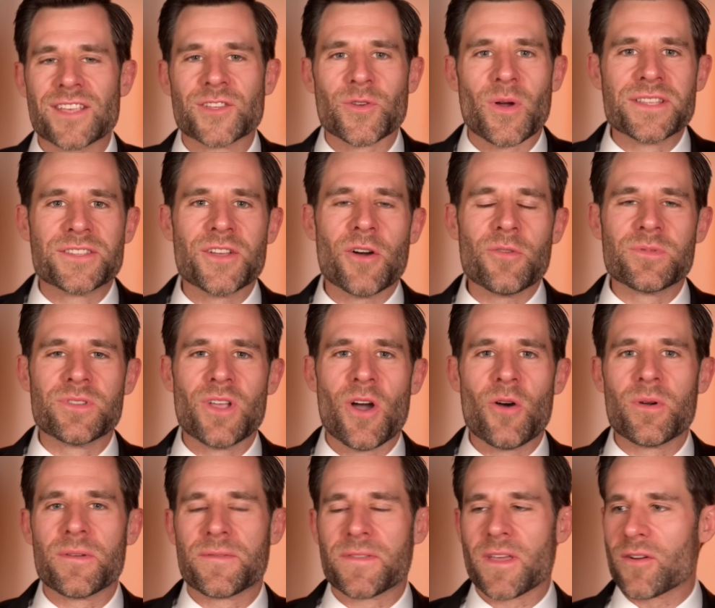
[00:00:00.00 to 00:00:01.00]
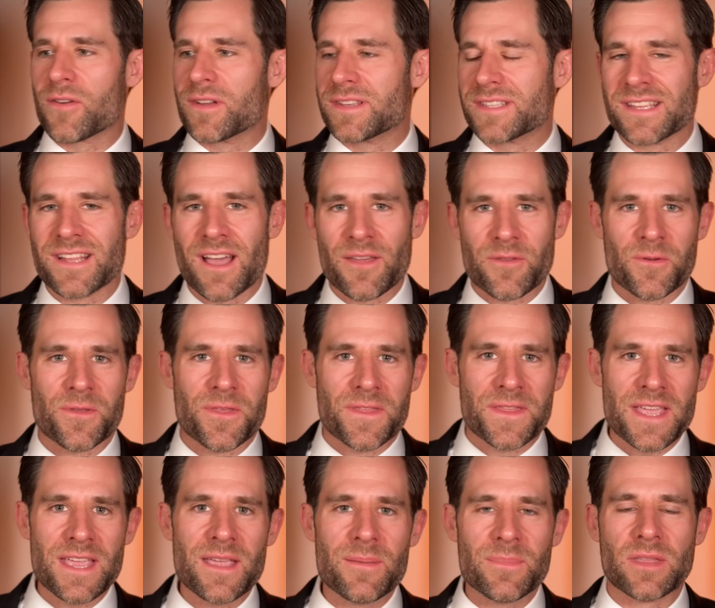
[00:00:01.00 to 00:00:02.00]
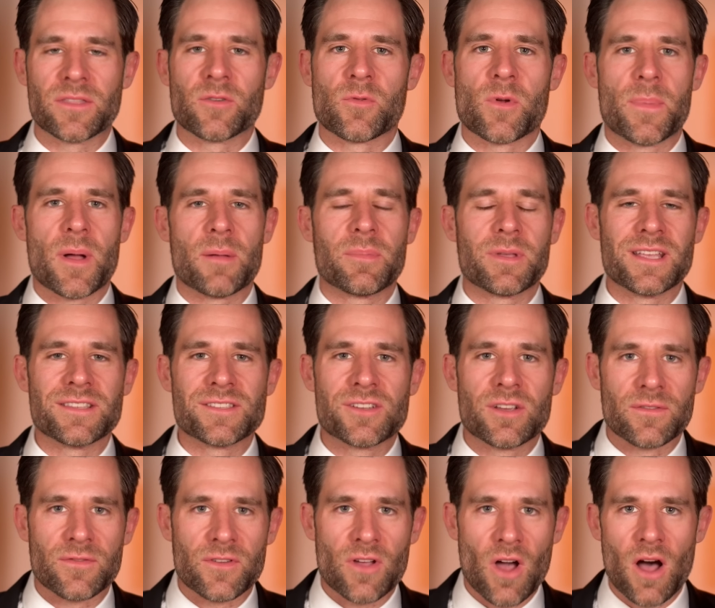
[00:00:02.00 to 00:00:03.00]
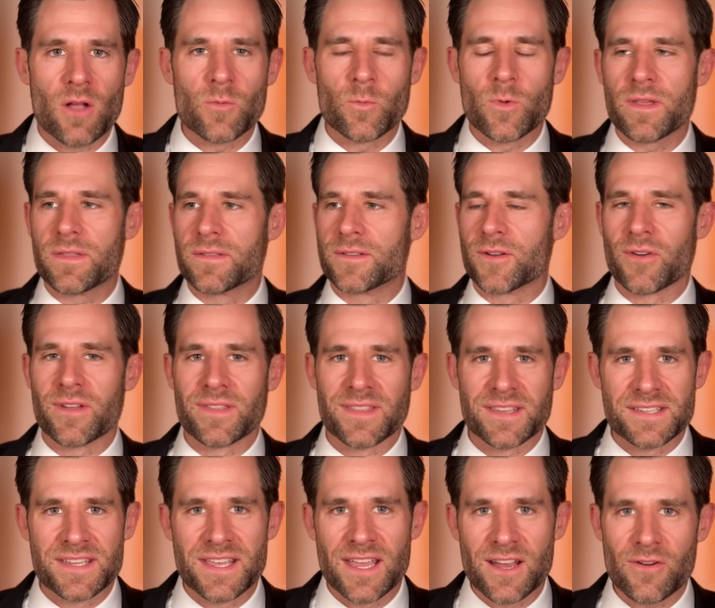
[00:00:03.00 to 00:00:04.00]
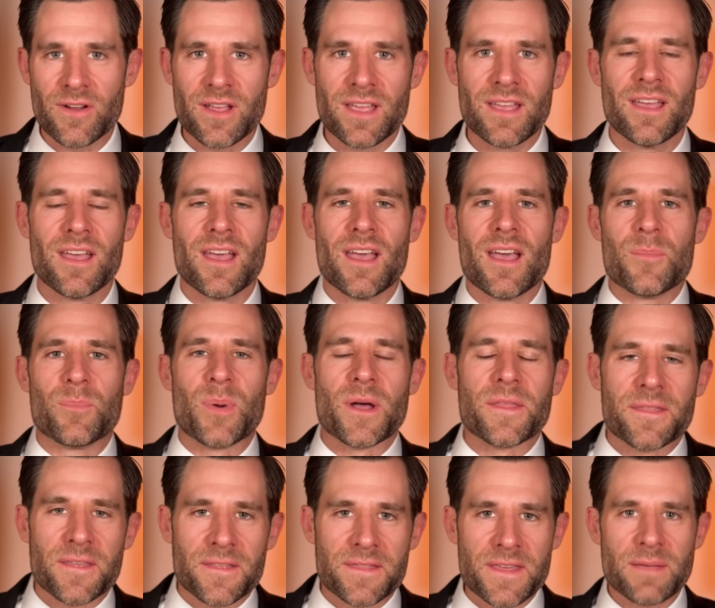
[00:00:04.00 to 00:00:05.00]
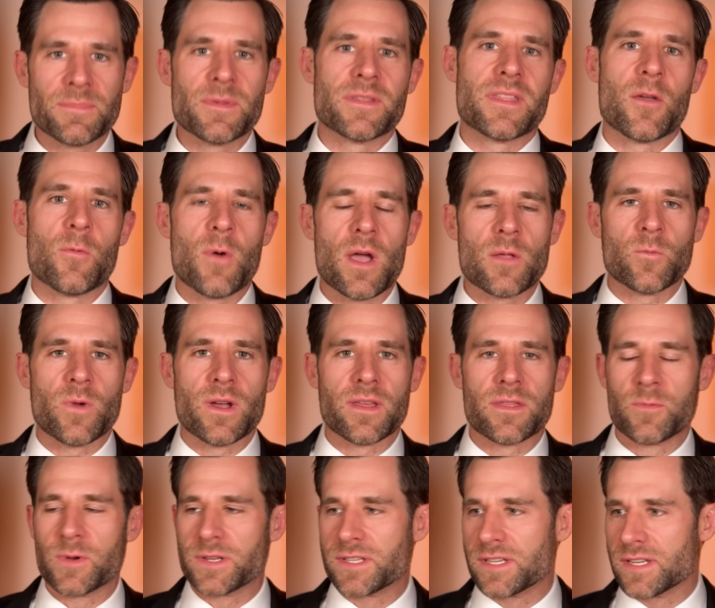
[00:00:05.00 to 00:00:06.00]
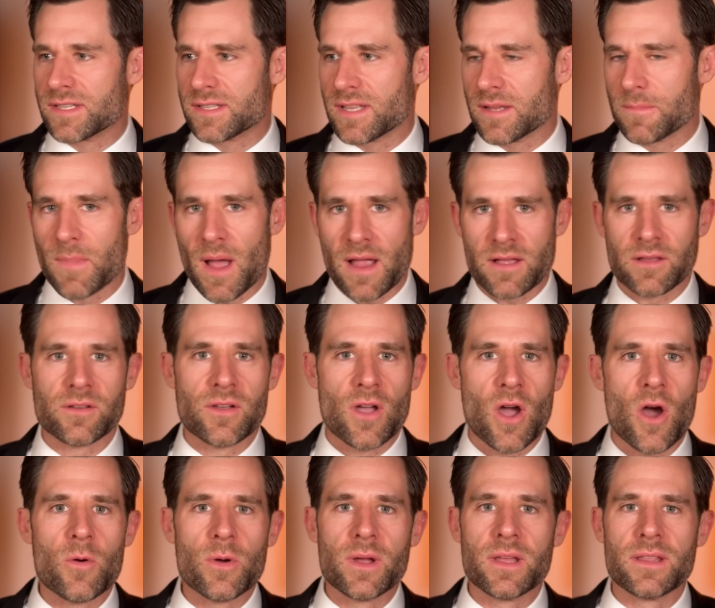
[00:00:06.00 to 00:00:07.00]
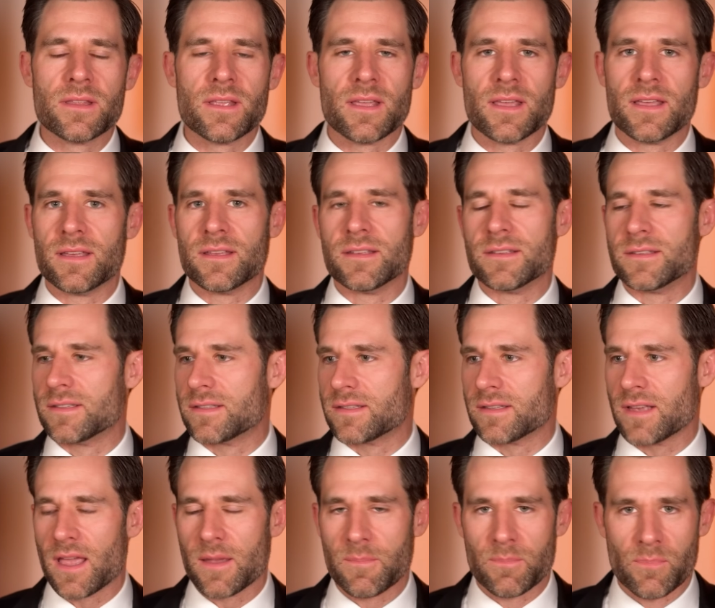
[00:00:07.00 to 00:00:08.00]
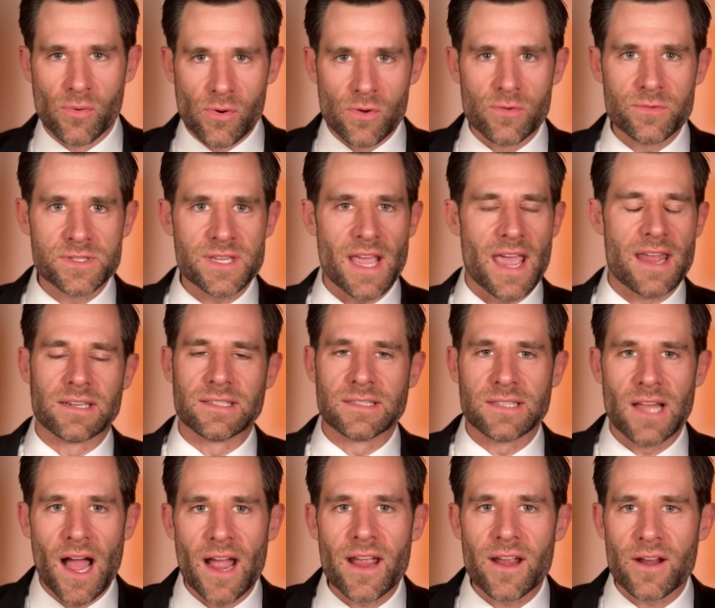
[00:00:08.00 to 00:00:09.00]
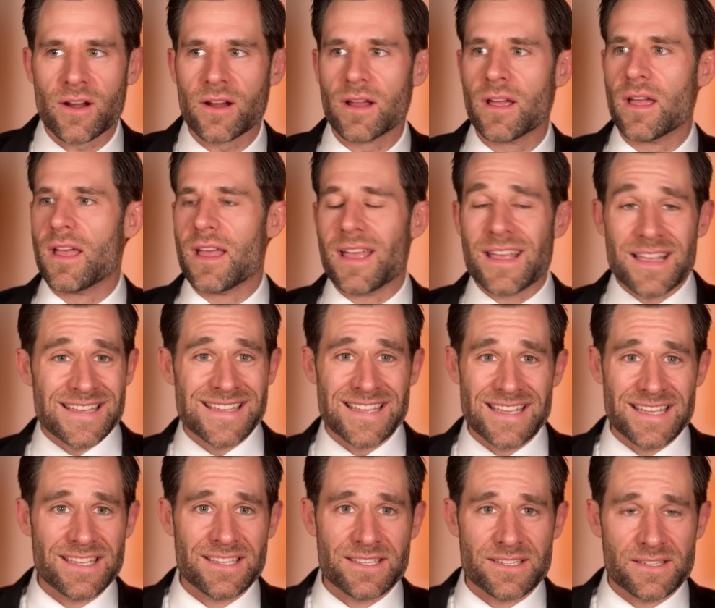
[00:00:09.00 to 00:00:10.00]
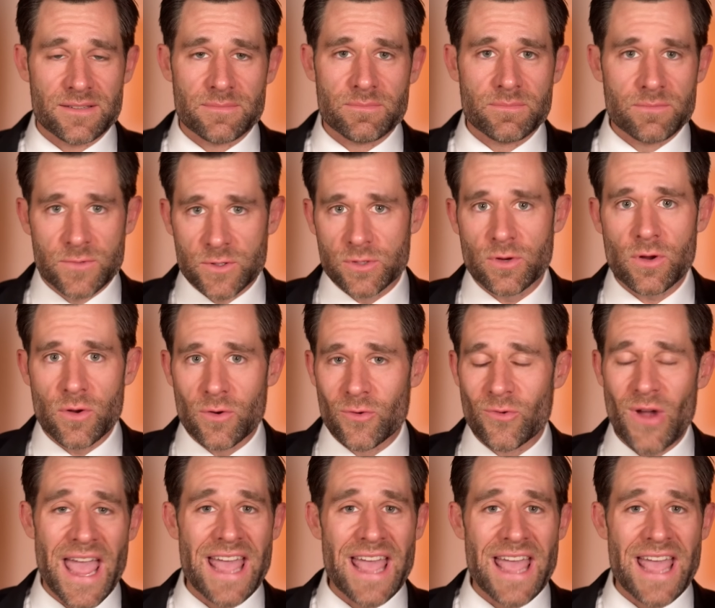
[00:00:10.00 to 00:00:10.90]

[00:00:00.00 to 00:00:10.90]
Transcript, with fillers: So I don't know if there is another theme that the Republicans could have gone with during this hearing, but the theme that they went with, which is that Michael Cohen is a brute and a liar, is true